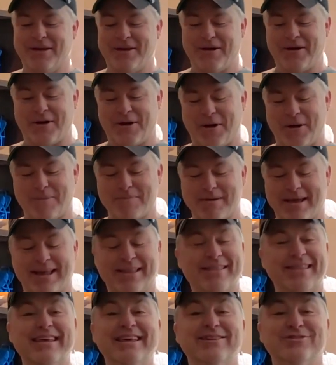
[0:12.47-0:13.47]
Um,
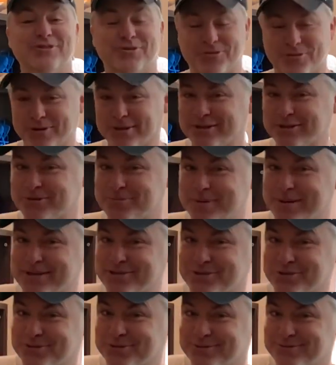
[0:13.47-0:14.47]
and these are really
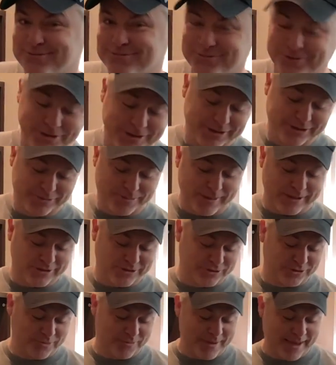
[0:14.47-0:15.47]
special, really
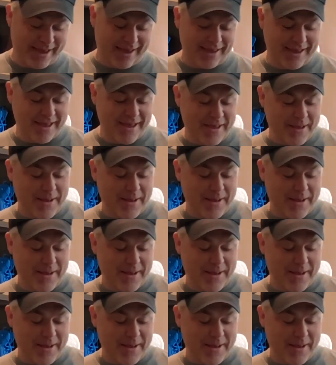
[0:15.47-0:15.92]
special to me.